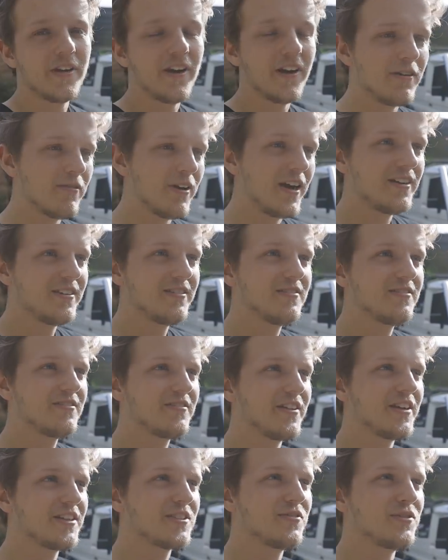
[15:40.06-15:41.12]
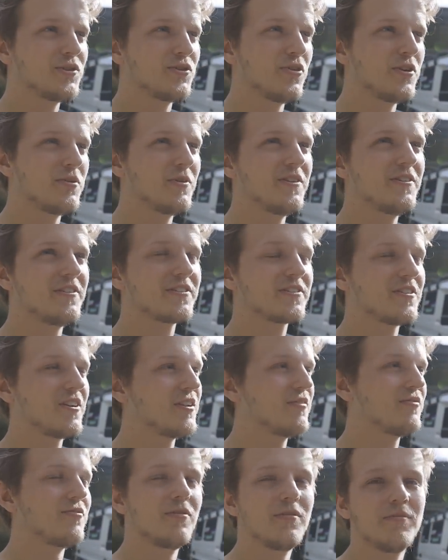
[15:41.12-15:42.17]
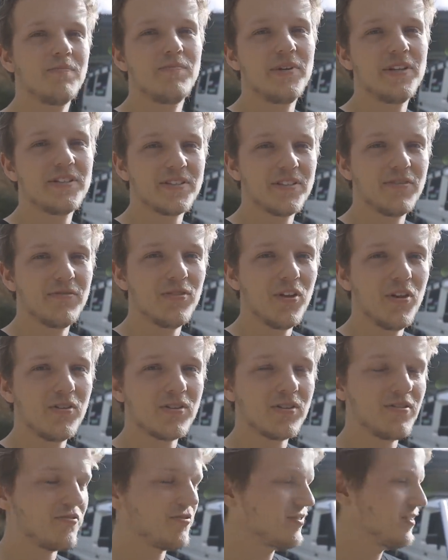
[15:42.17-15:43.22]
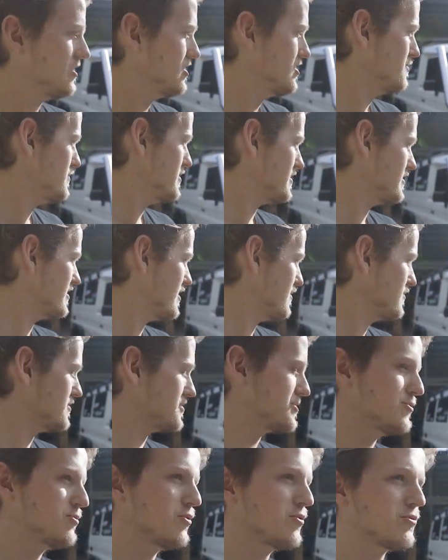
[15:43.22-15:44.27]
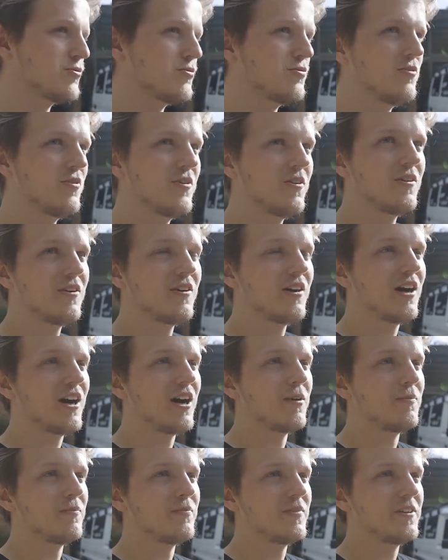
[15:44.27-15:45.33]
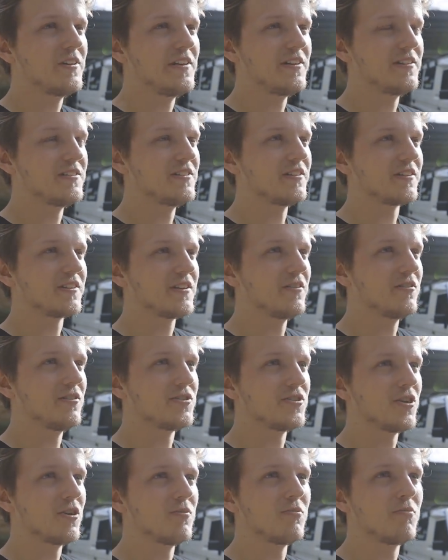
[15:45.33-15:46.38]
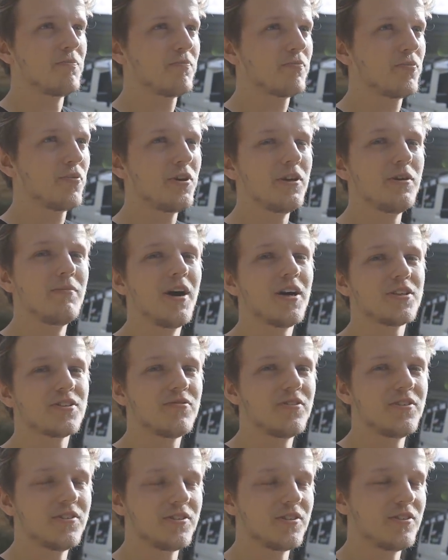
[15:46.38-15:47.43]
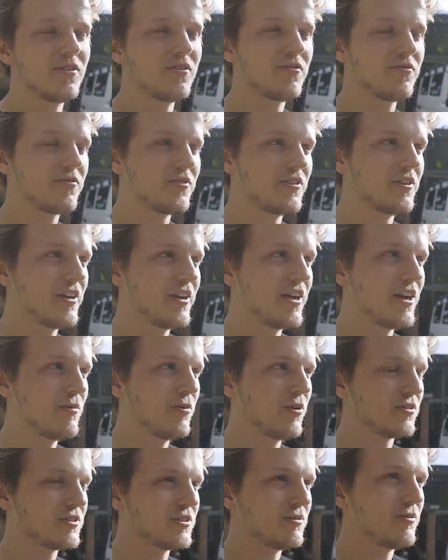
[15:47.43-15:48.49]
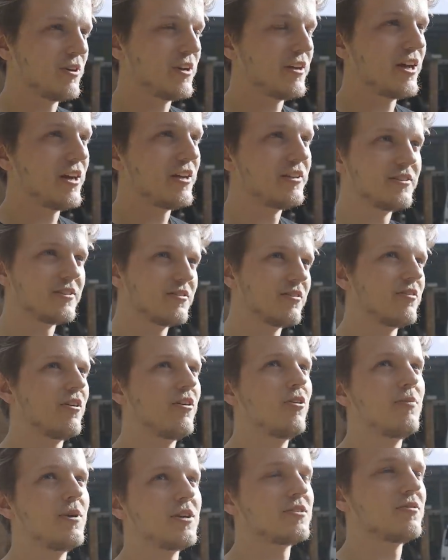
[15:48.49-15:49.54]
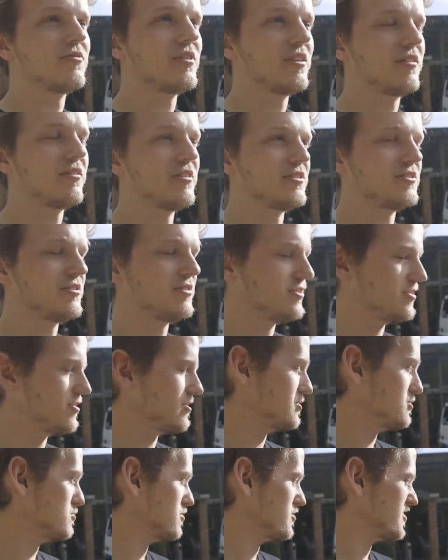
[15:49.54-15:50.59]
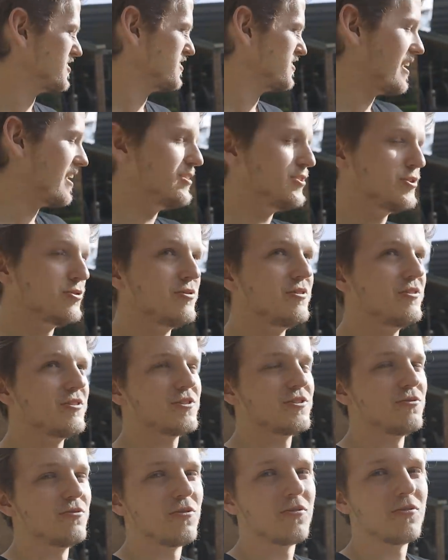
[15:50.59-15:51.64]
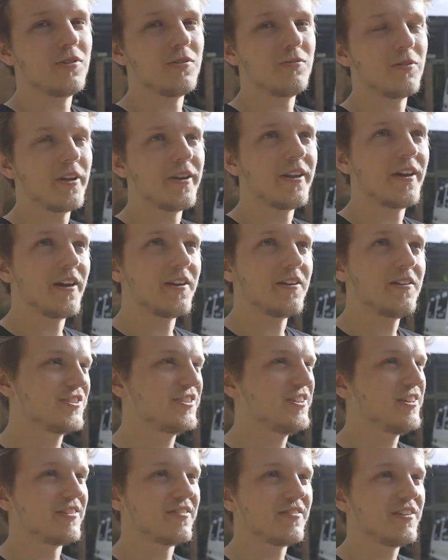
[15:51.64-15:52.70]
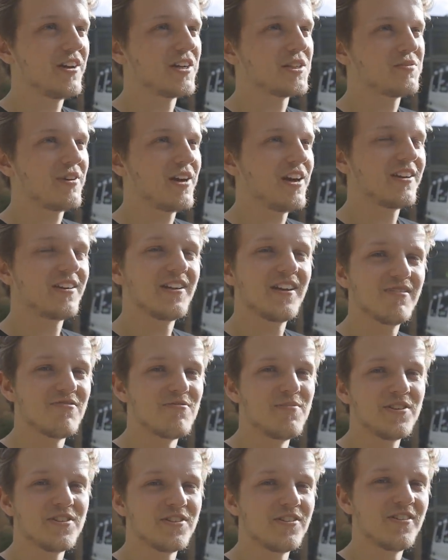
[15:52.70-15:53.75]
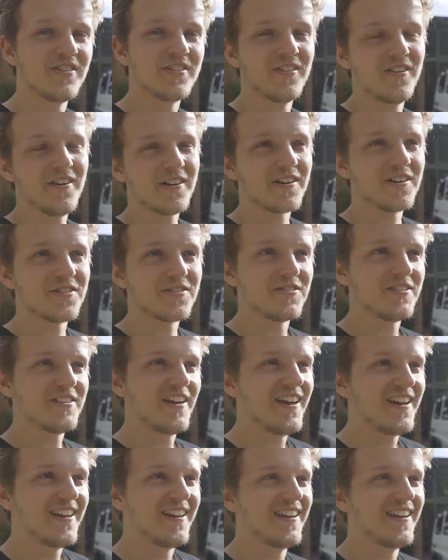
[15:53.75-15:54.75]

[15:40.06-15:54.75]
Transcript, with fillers: it. yeah, anyway, thanks for joining me in this kind of bits of vlog of picking up the snorkel. Um, he did a killer job of pretty much finishing off the airbox in one day. He's got a whole bunch of other things that he's got to do on and doing the snorkel in one day. So yeah, thanks for hanging out with Mitch and I in the high country.